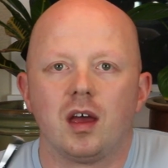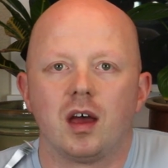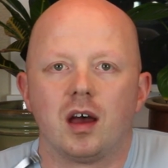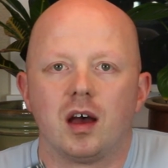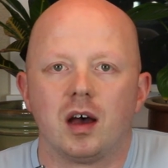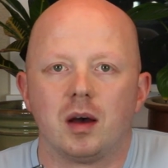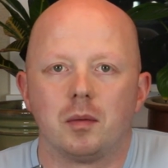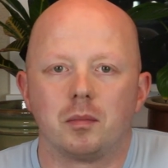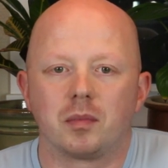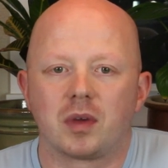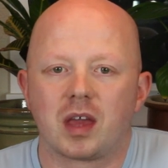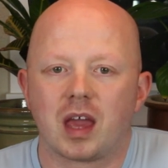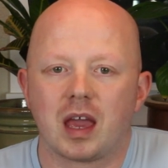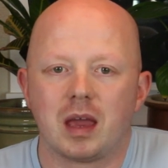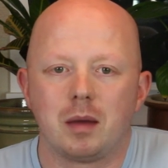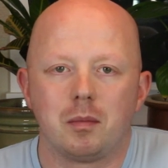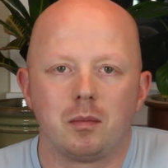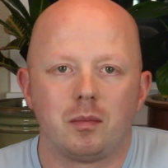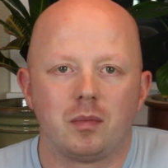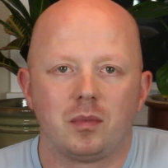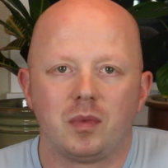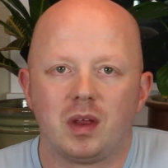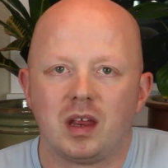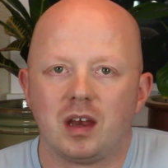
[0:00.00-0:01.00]
Um,
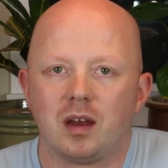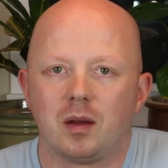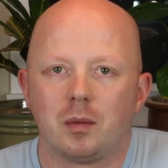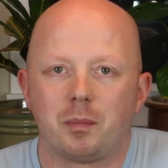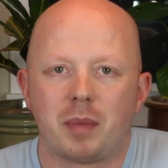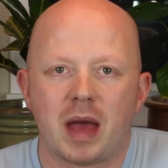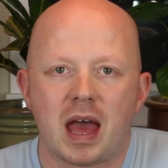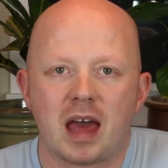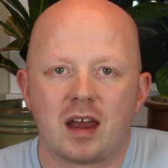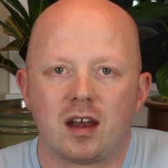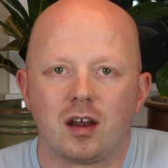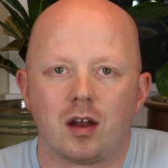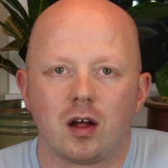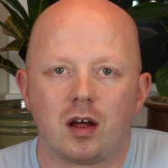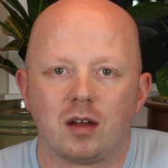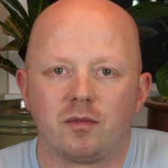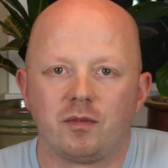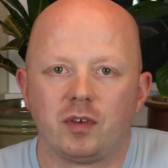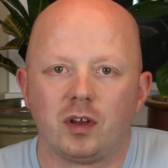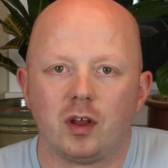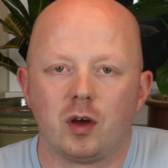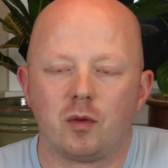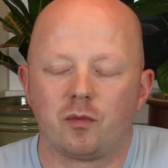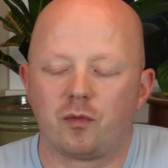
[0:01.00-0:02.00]
came in a padded
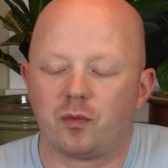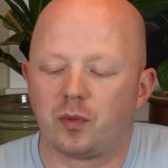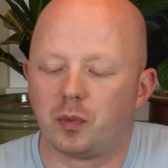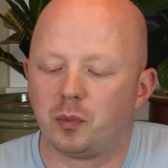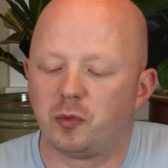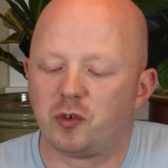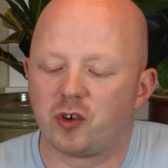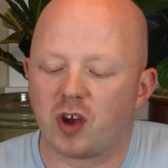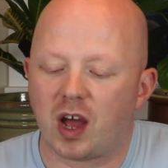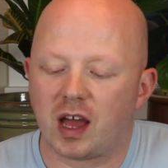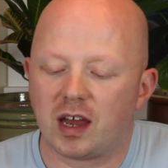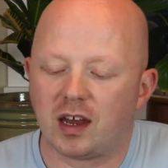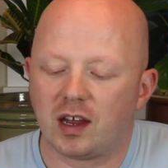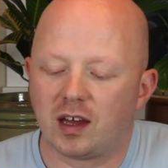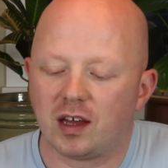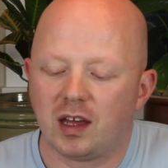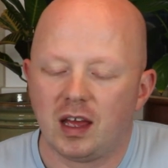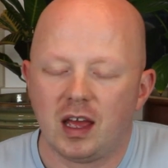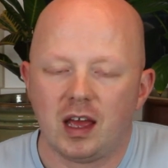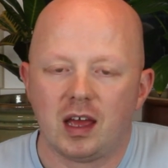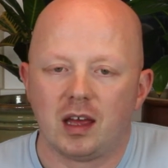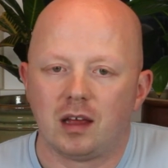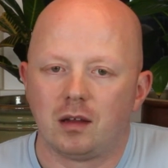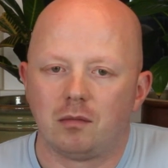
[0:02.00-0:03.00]
envelope from China,
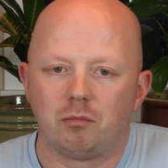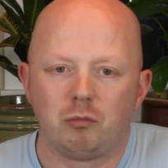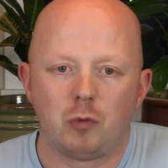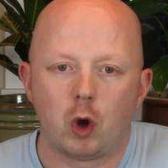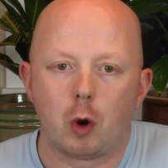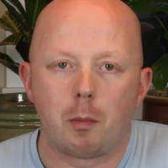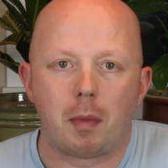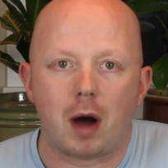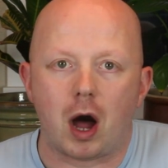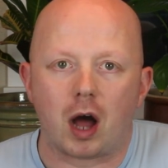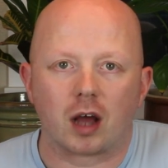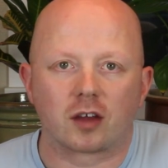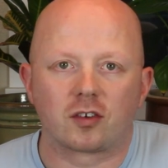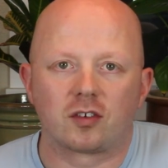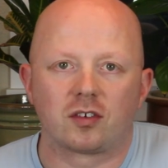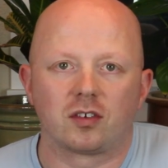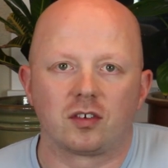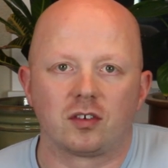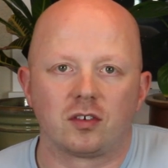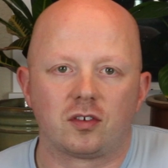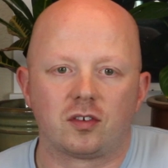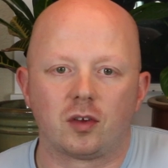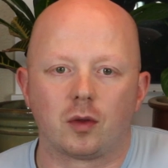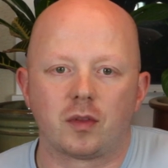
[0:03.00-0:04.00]
no
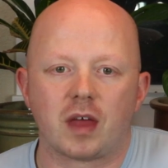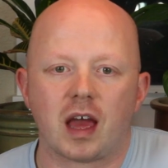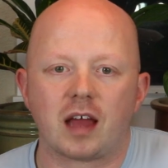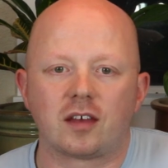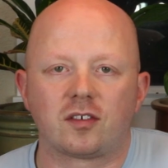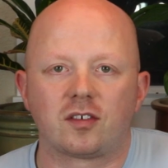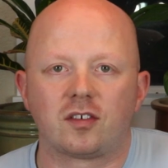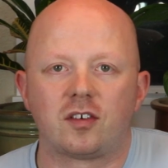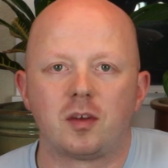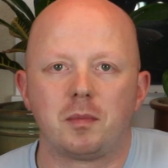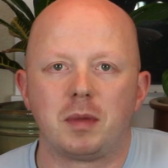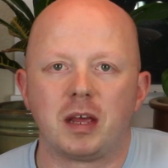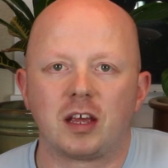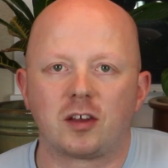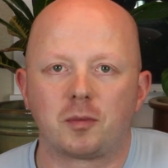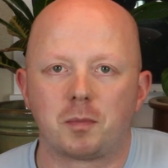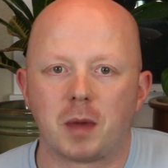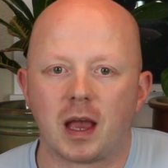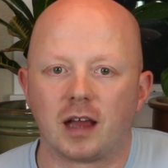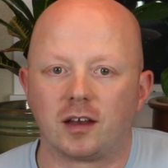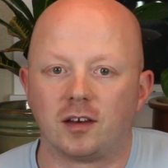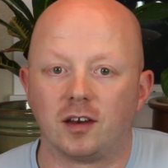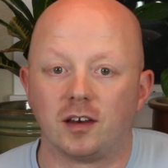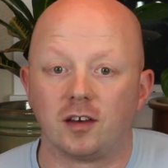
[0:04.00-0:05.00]
box. So that's to be
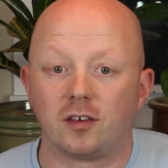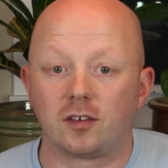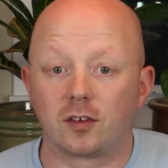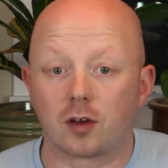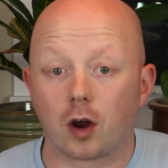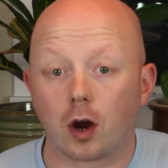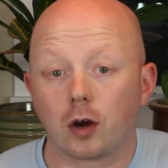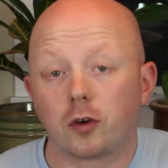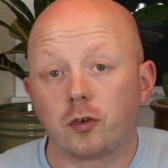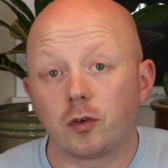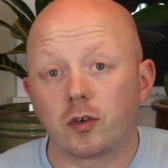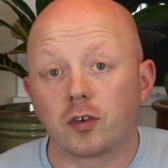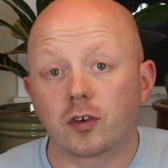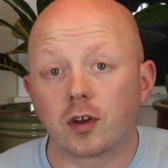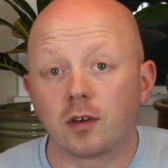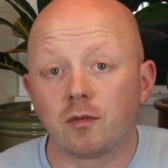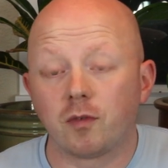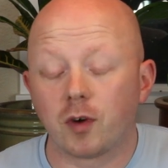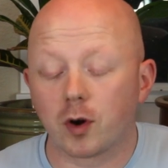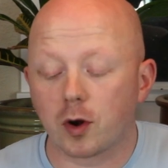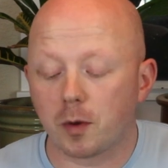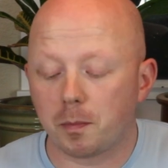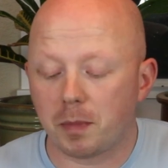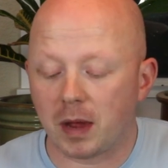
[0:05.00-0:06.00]
expected. It's cartridge
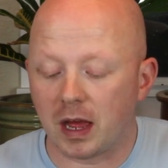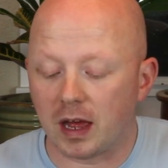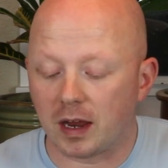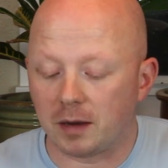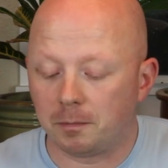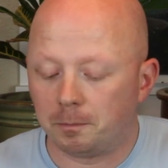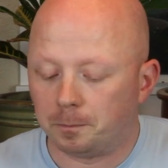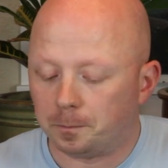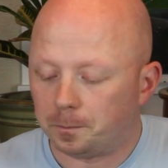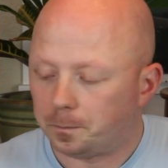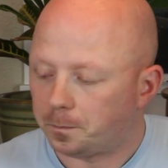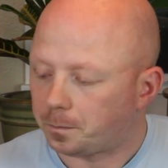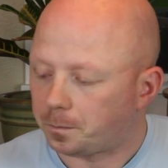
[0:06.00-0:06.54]
converter pen.